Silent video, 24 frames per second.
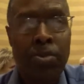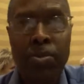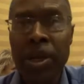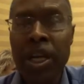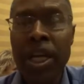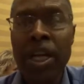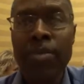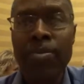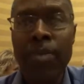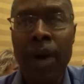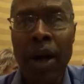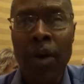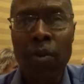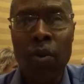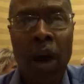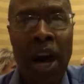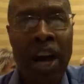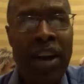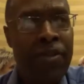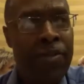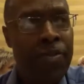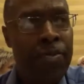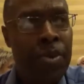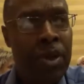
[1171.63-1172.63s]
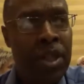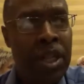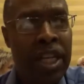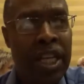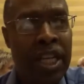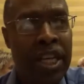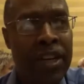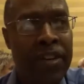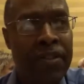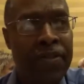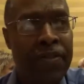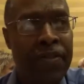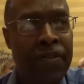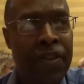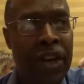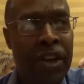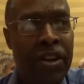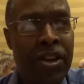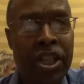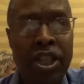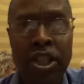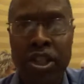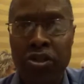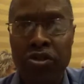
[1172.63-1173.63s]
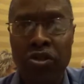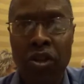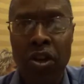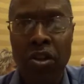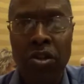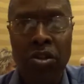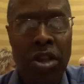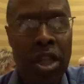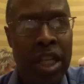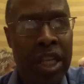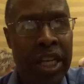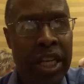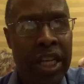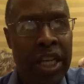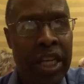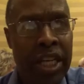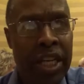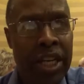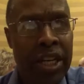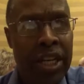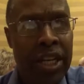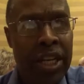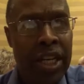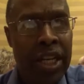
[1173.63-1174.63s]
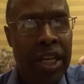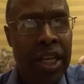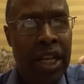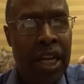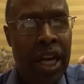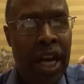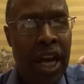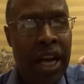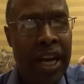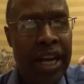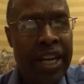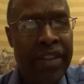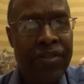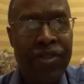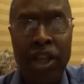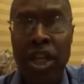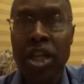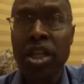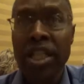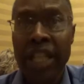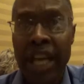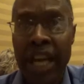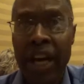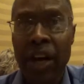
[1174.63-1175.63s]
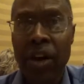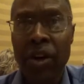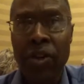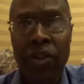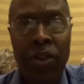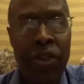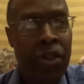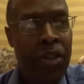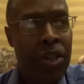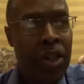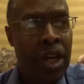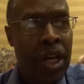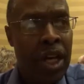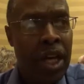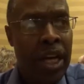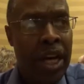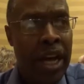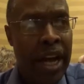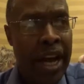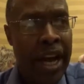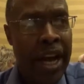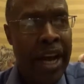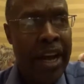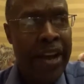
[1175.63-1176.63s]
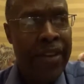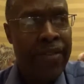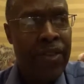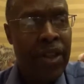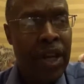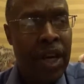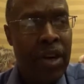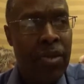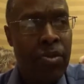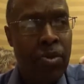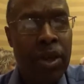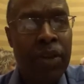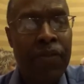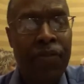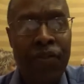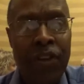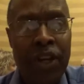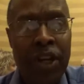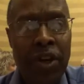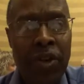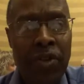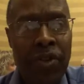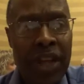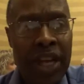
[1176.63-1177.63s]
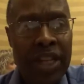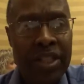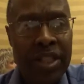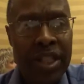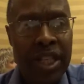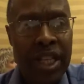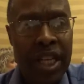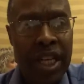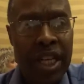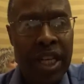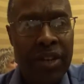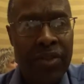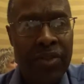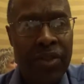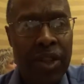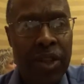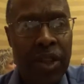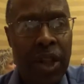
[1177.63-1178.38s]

me and my wife believe very strongly in good health and we feel that the